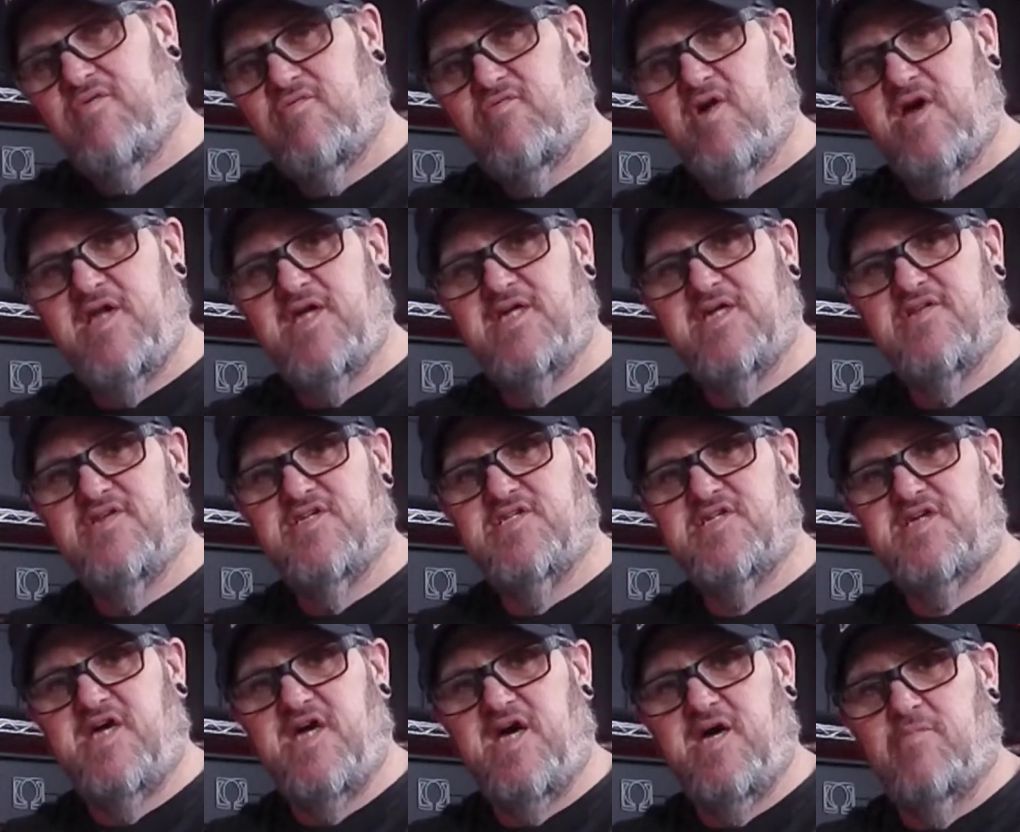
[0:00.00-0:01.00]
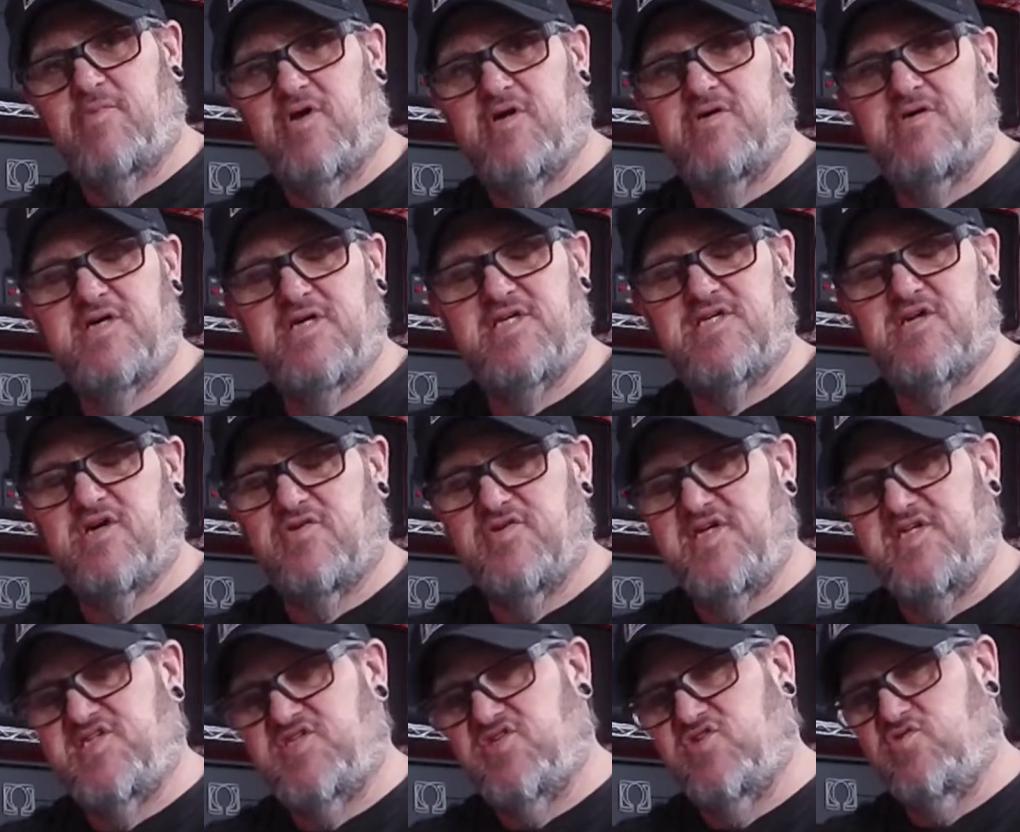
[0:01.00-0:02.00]
right into this camera. It's called
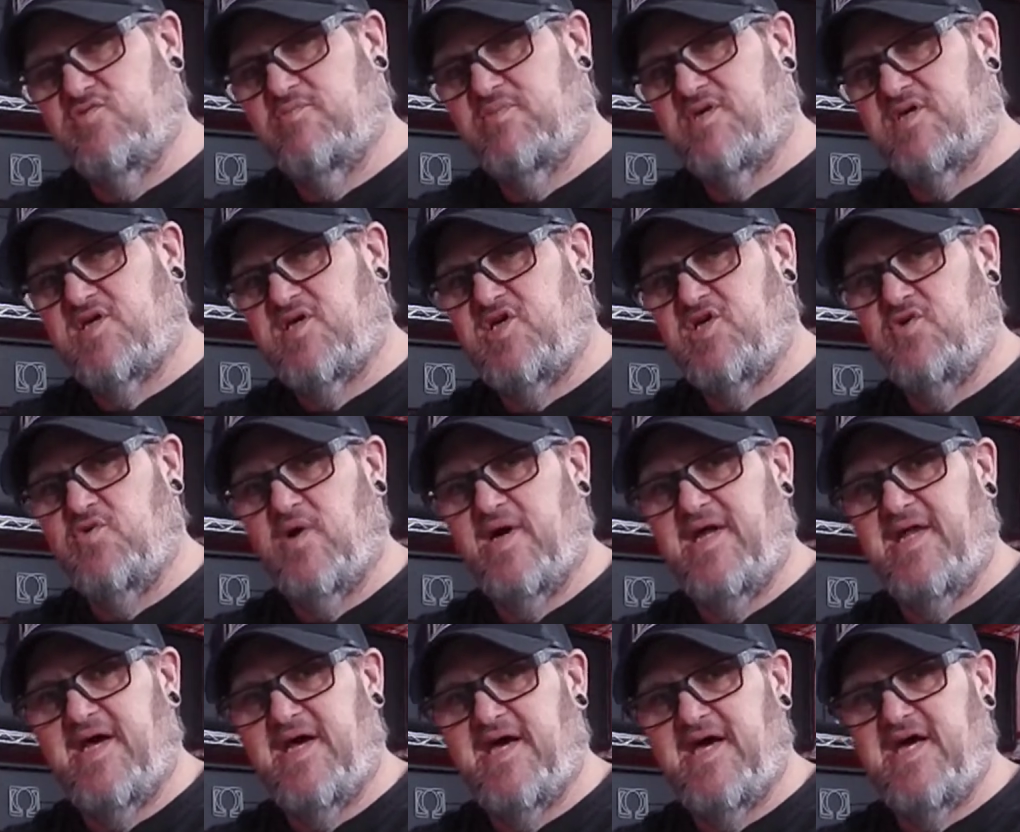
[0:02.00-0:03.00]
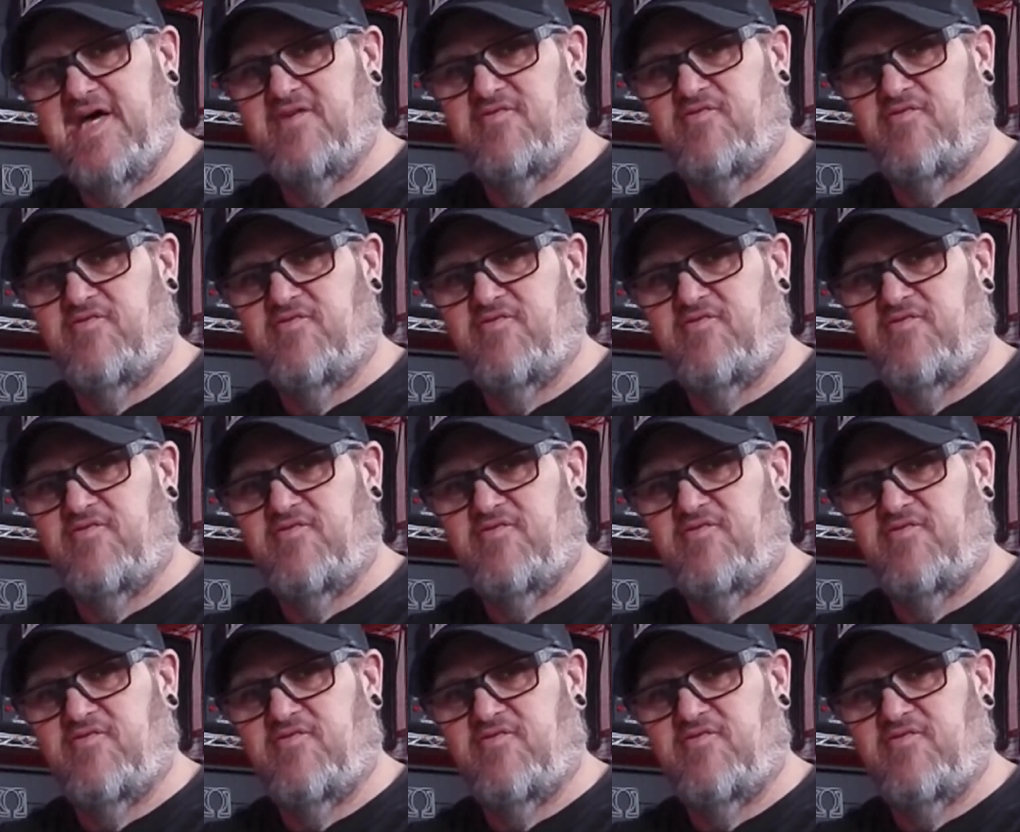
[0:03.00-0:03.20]
a Zoom QN8